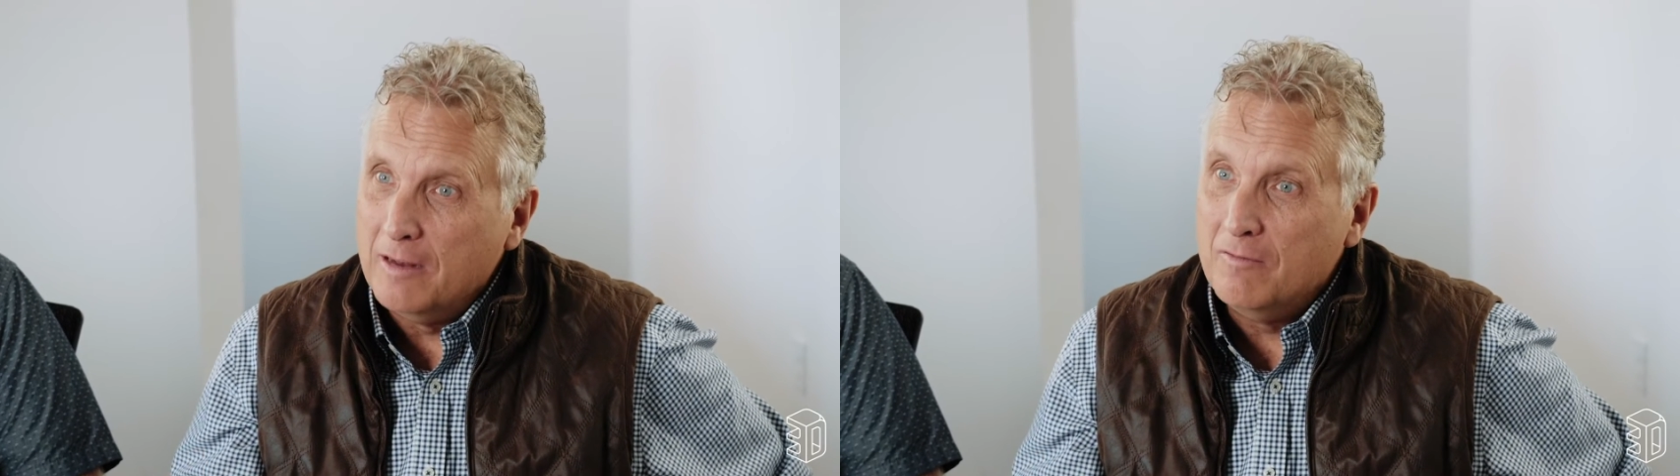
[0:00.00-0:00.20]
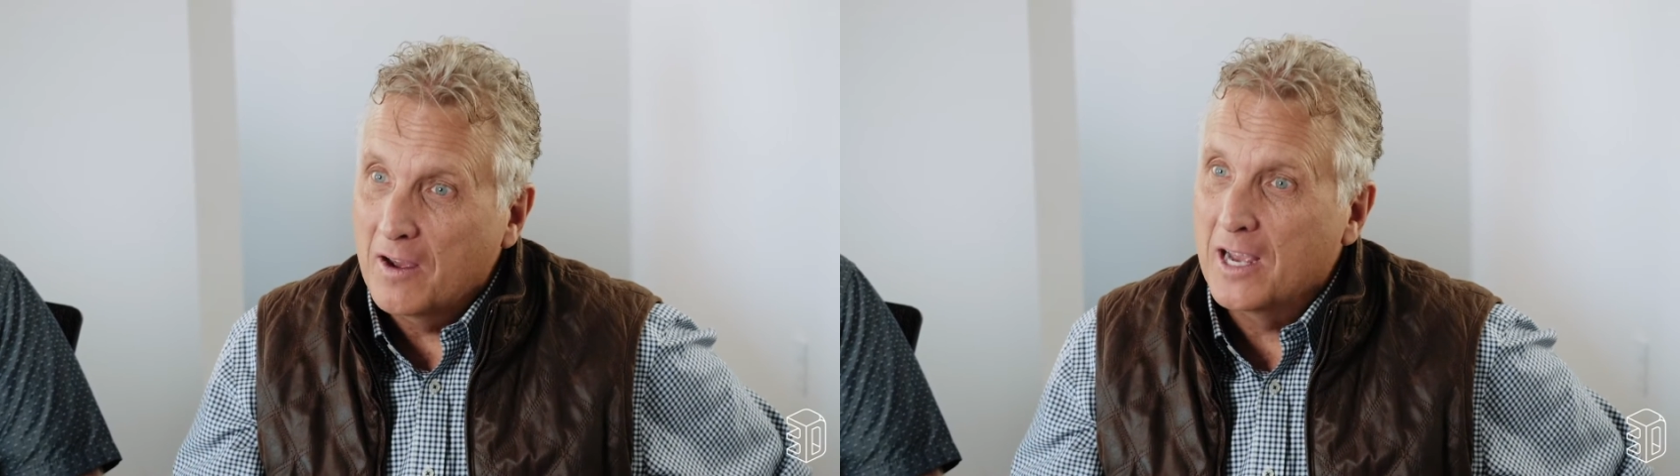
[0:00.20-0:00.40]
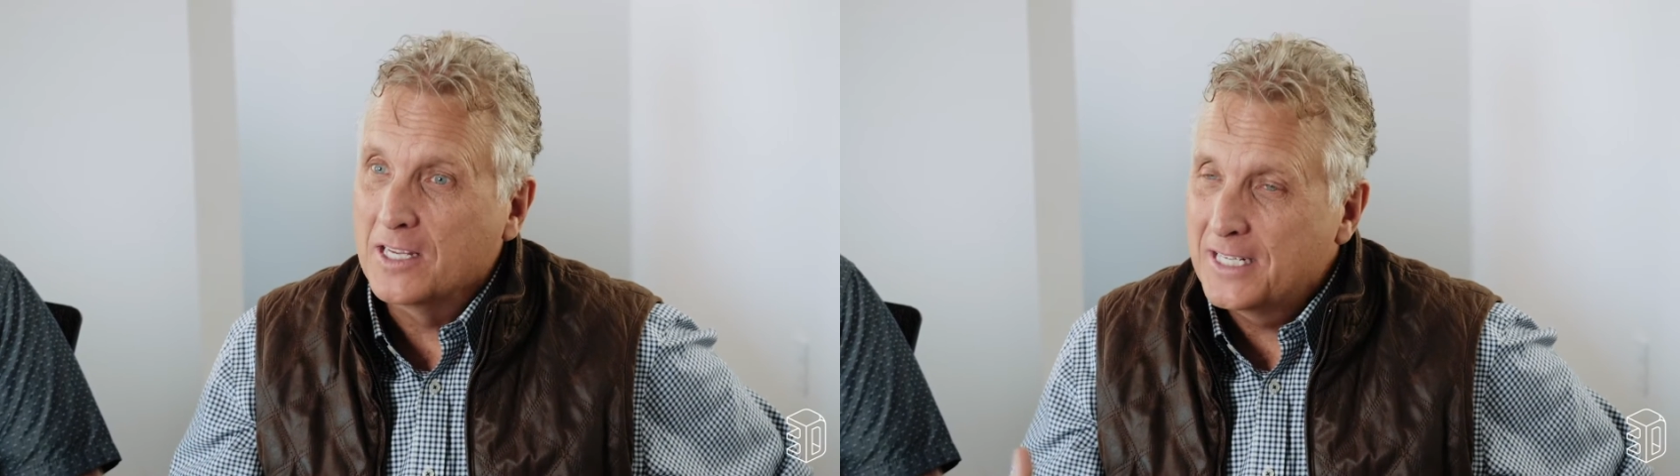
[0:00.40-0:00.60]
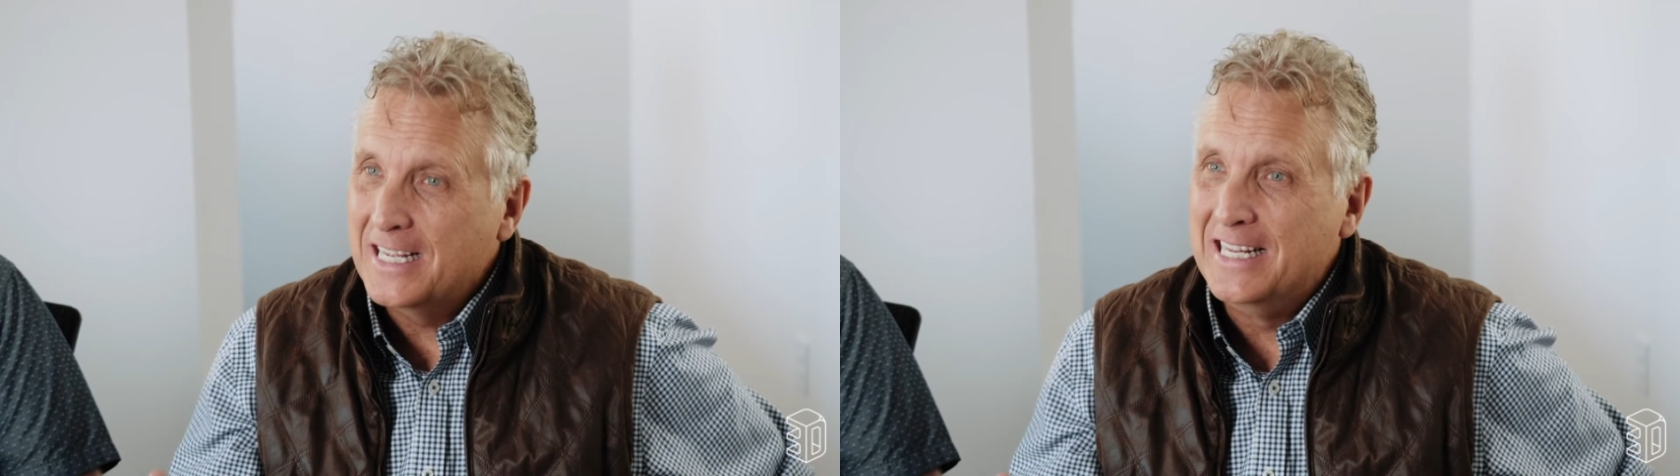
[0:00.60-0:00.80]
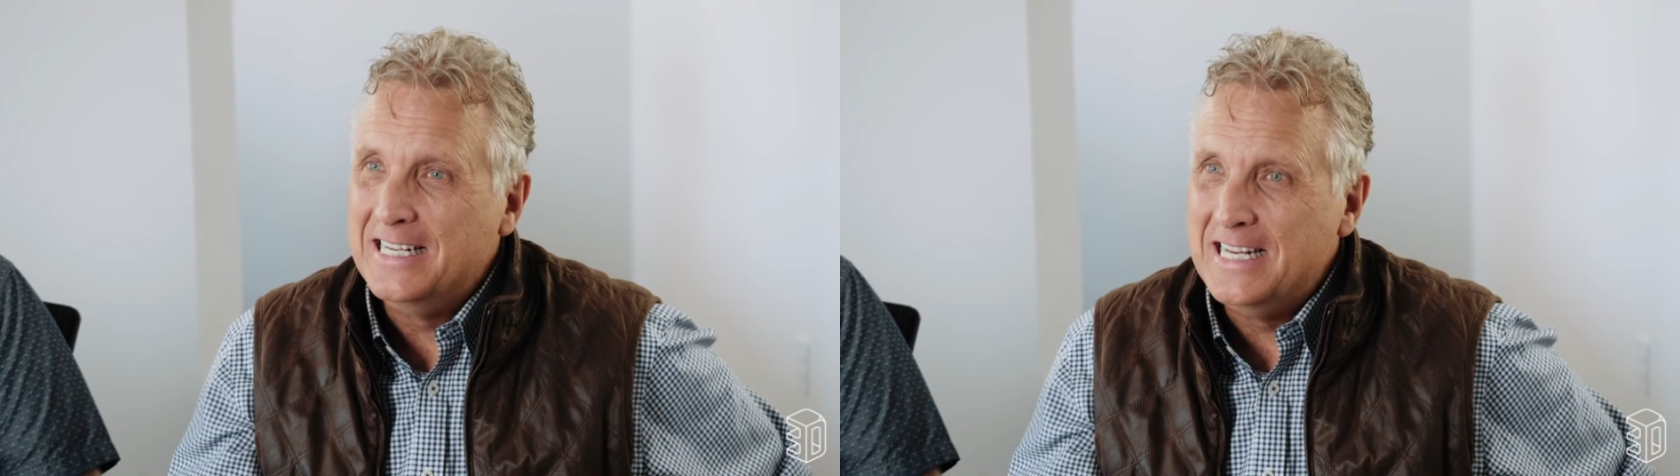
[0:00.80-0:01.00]
invest
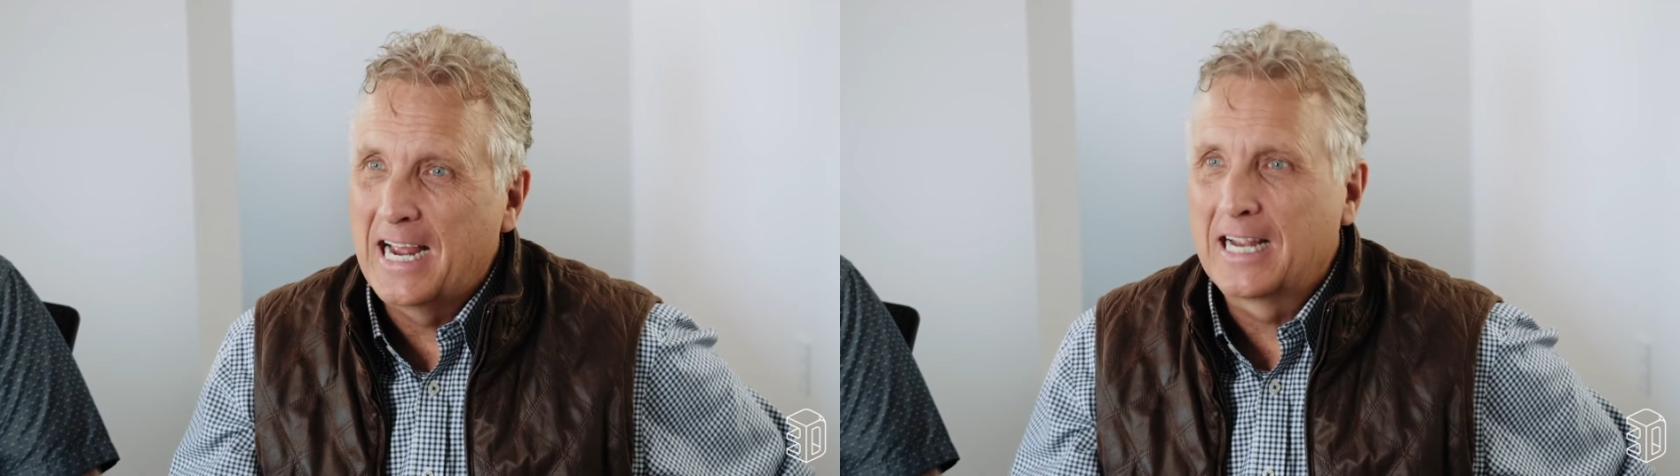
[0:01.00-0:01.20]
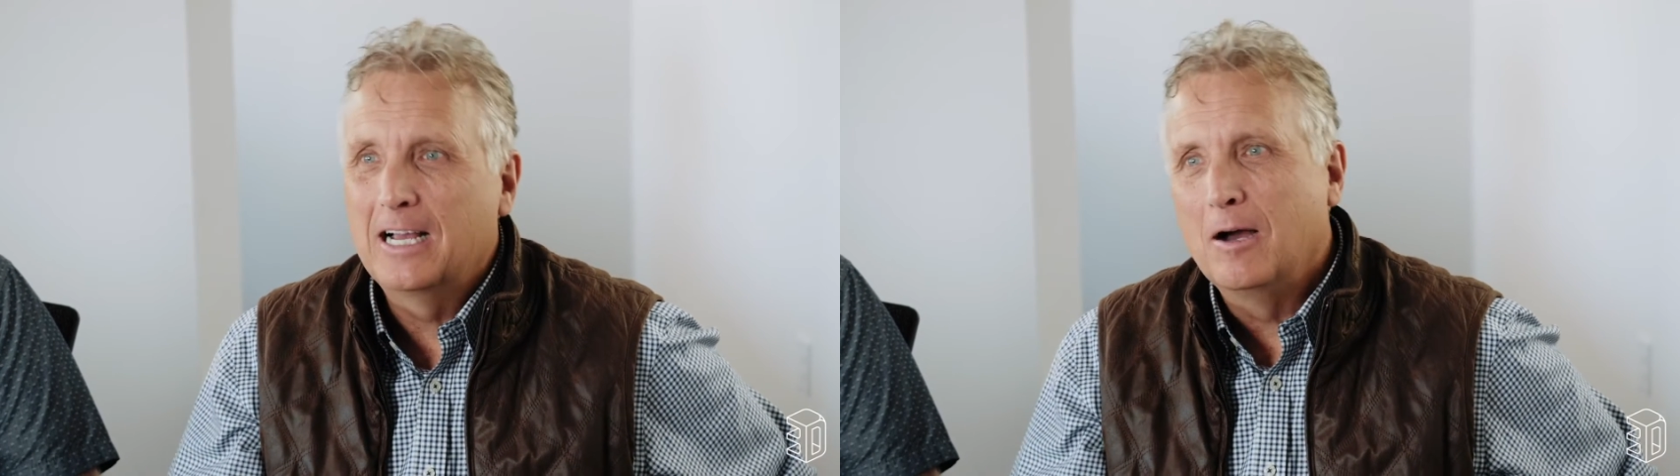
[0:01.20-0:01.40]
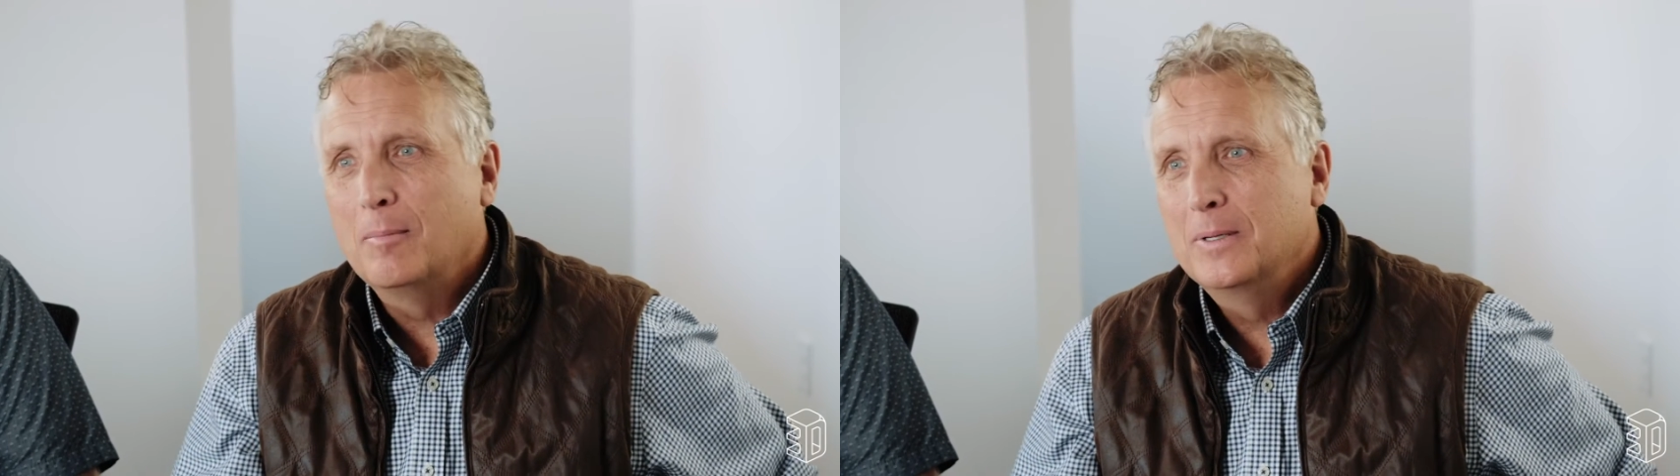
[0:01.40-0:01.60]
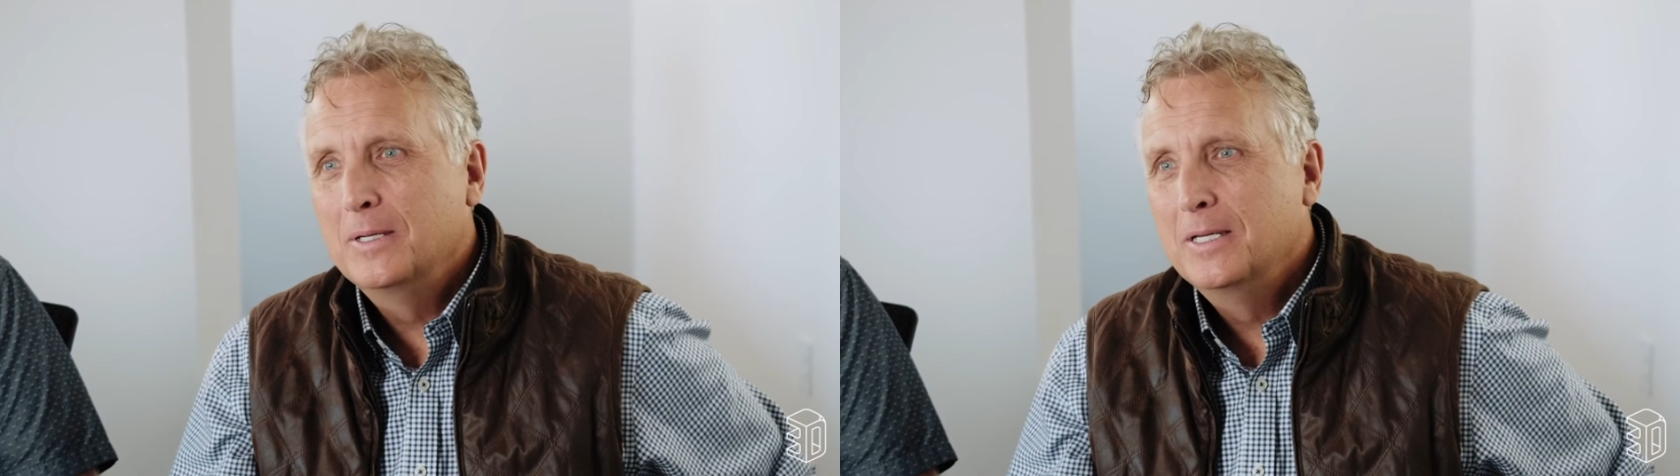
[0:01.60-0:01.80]
in Neck Up.